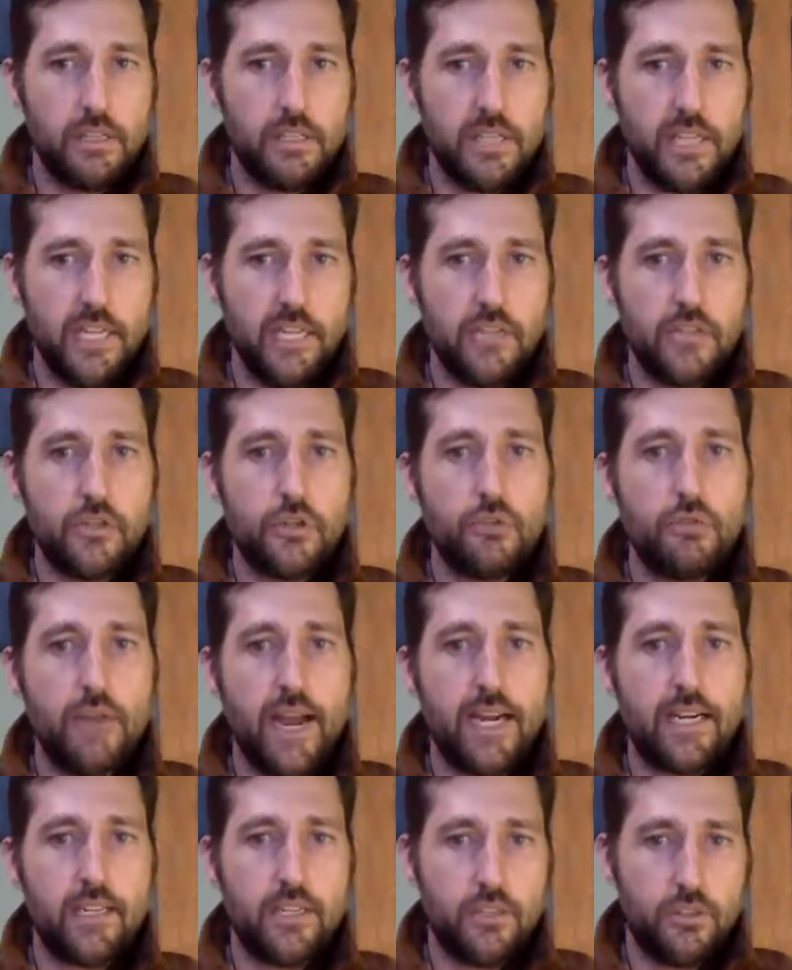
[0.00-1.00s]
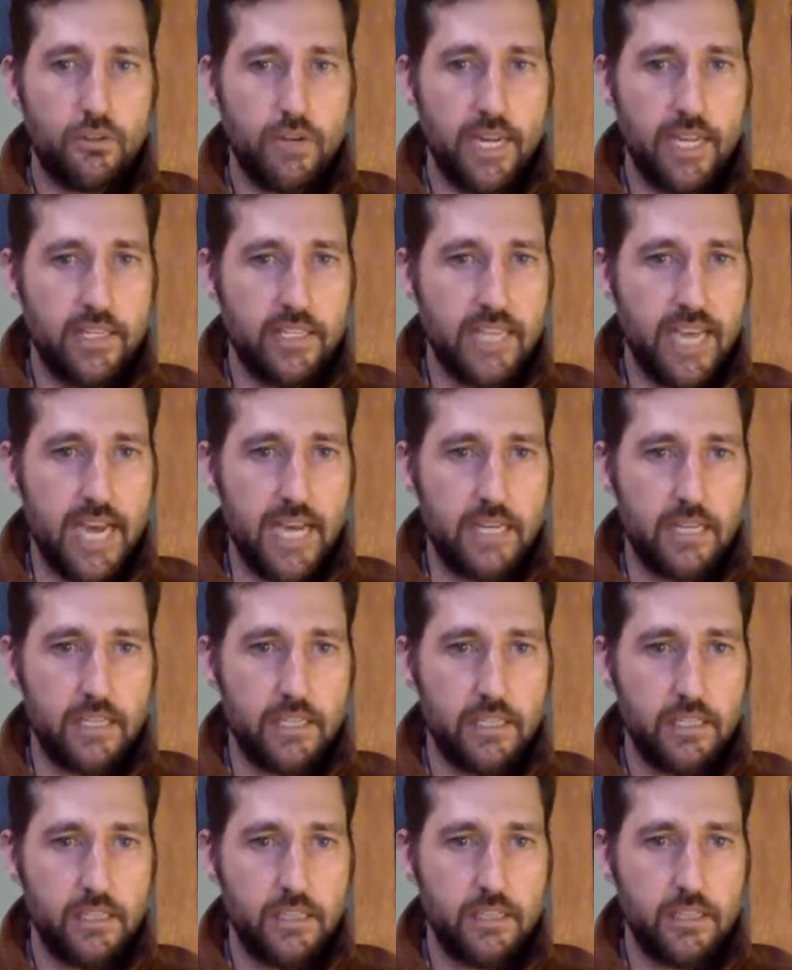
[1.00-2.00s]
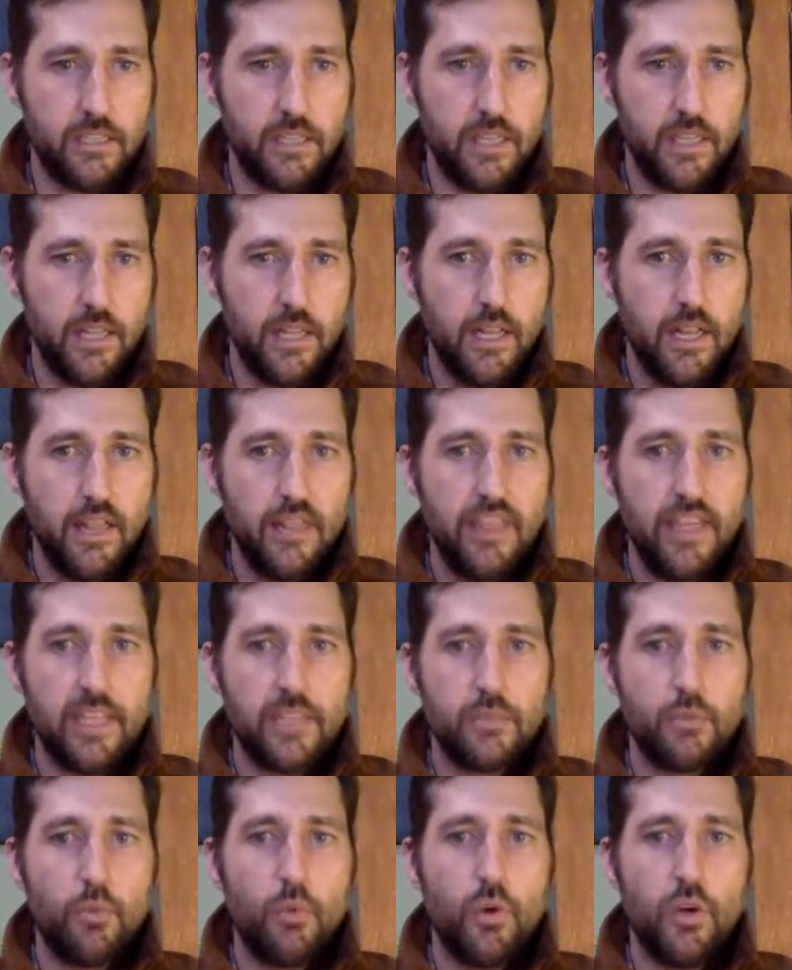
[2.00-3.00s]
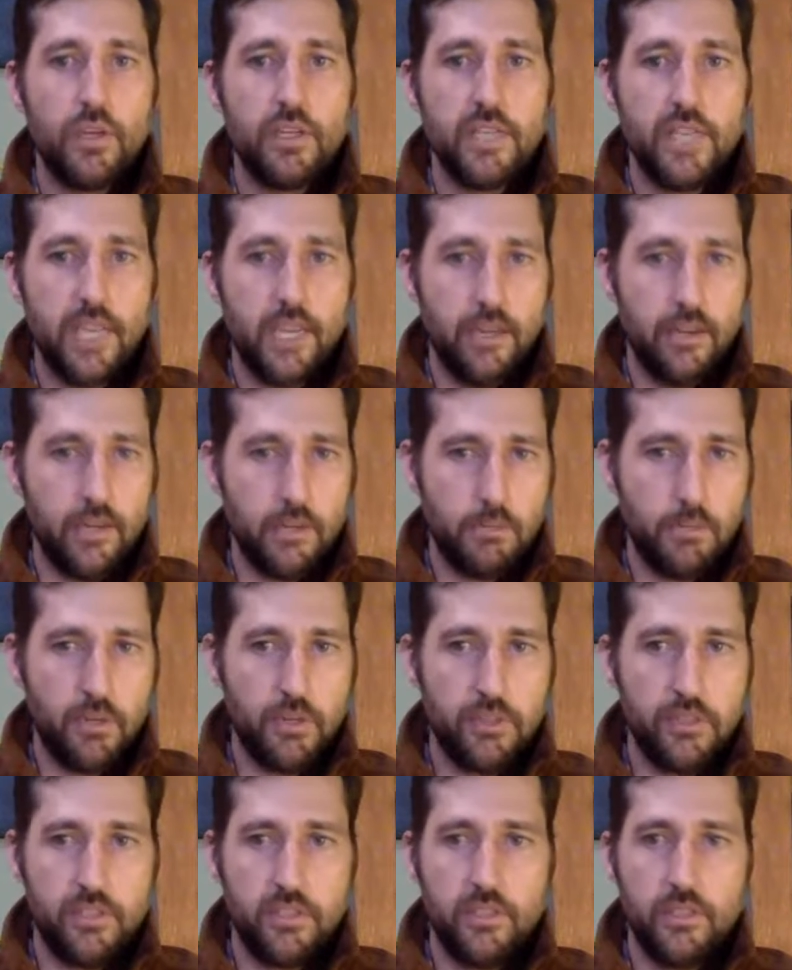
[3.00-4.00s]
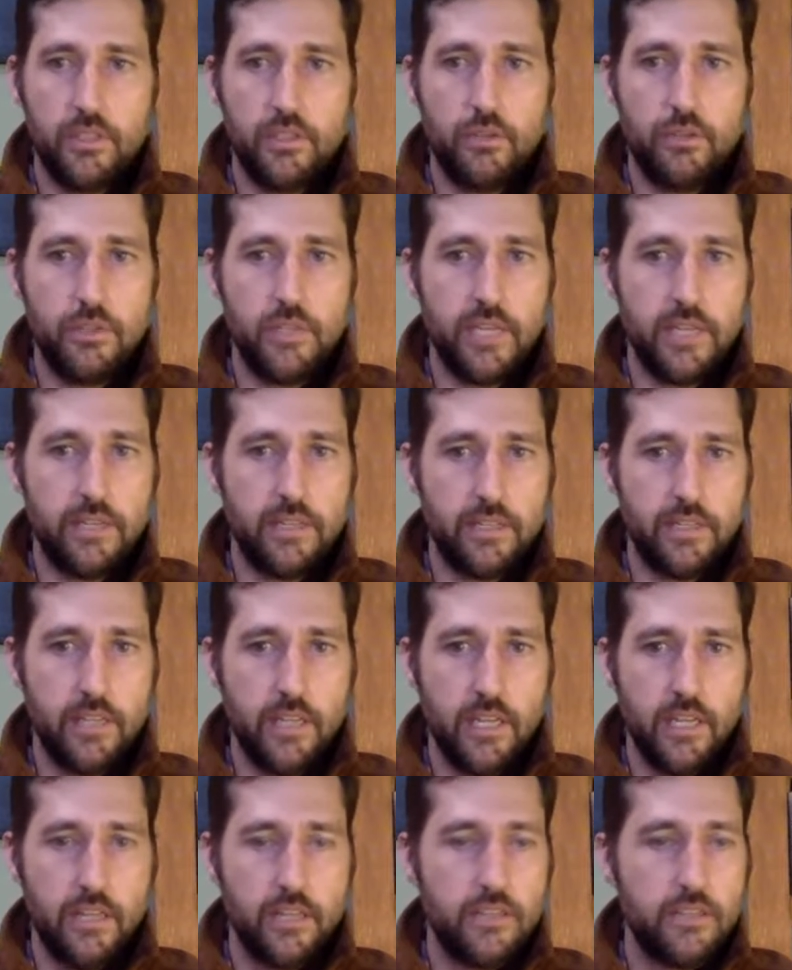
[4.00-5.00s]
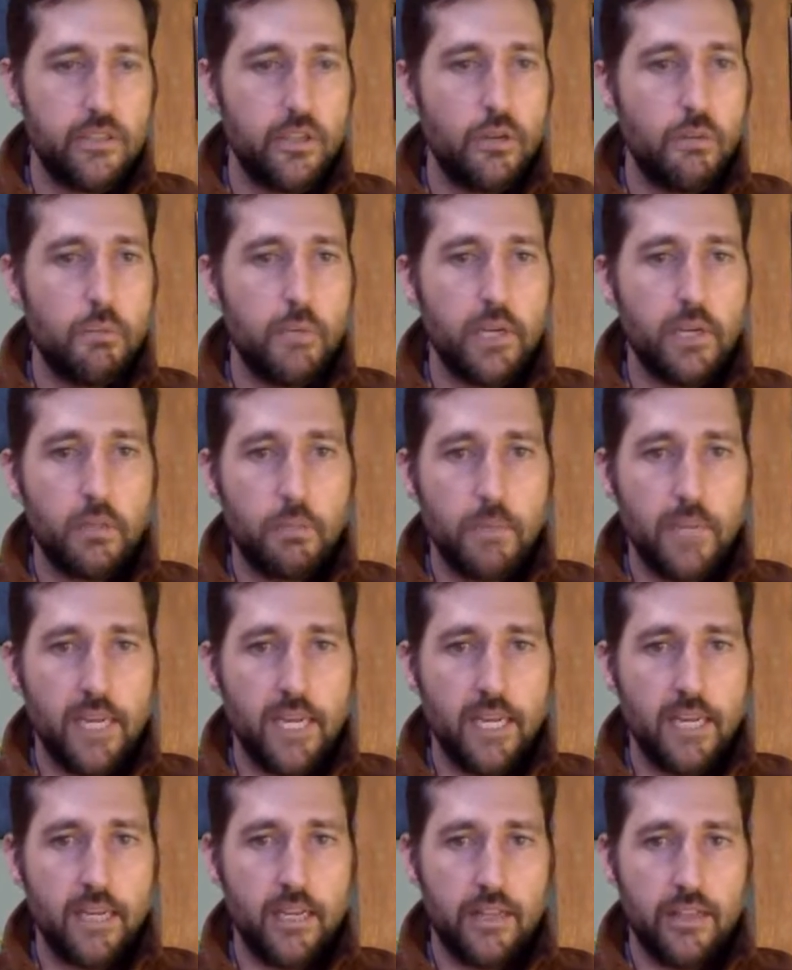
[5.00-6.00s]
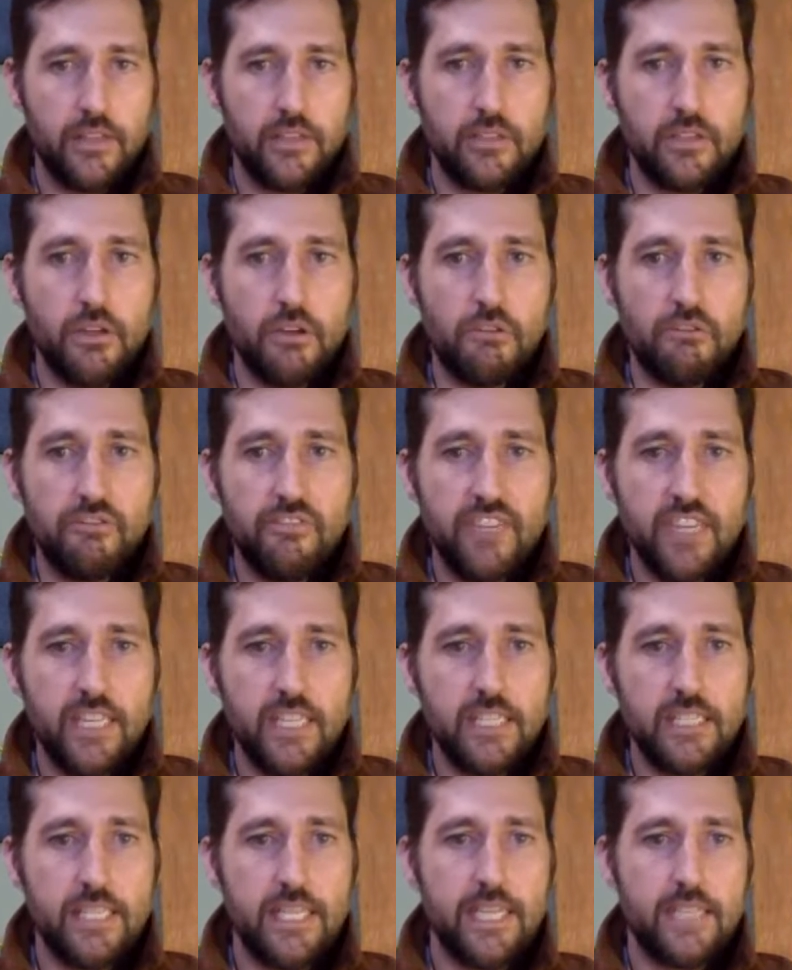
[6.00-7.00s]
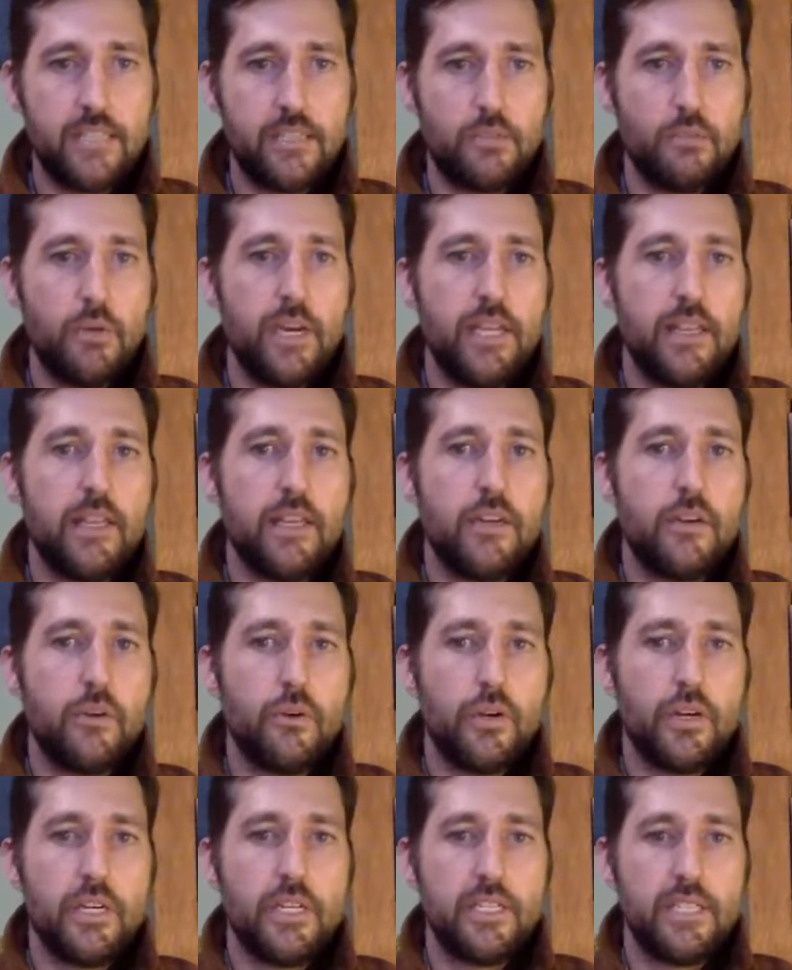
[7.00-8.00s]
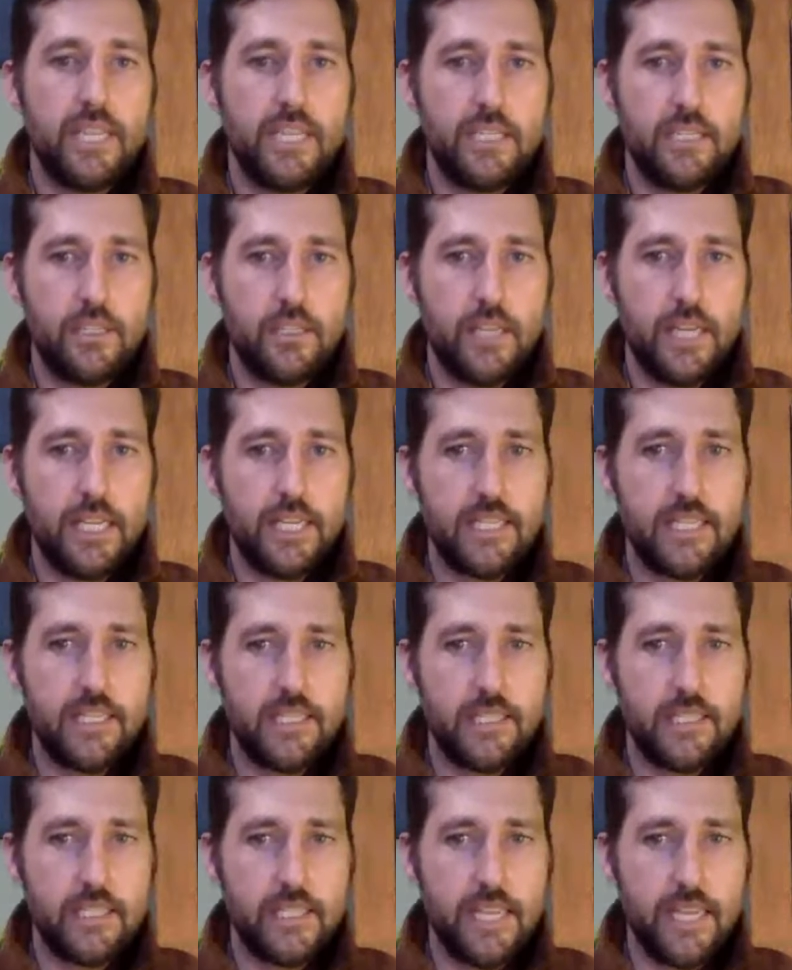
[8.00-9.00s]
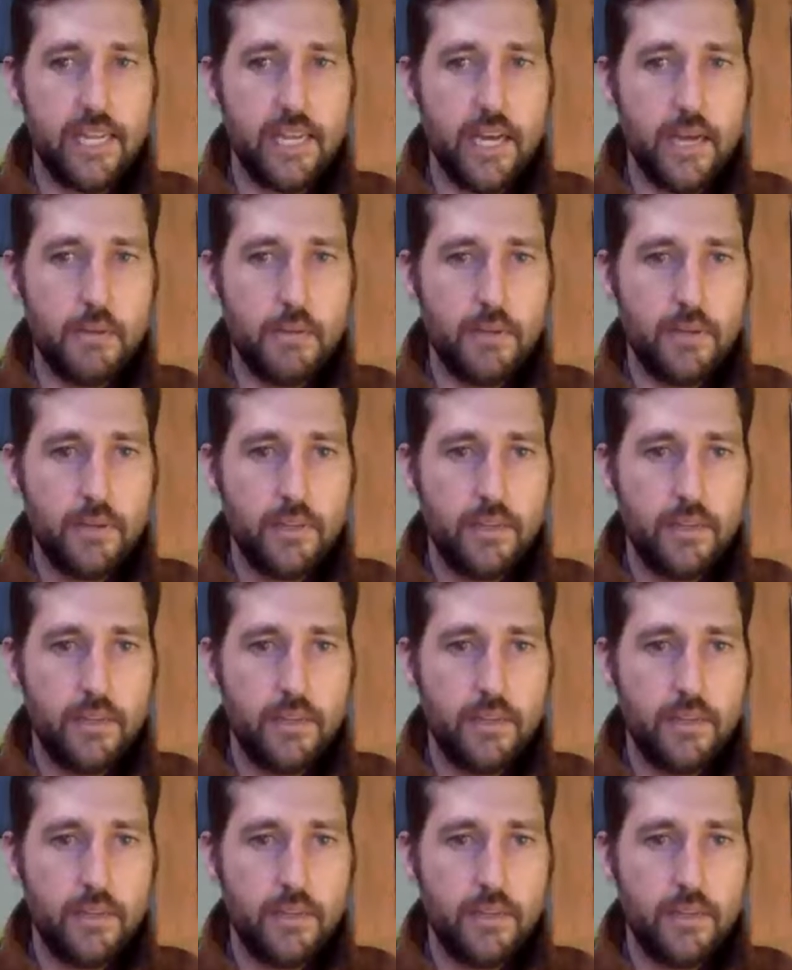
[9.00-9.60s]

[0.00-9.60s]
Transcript: in direct transactions. That's one caring person to another. There's no middleman, there's no fees. That's the way that an organization like this is set up.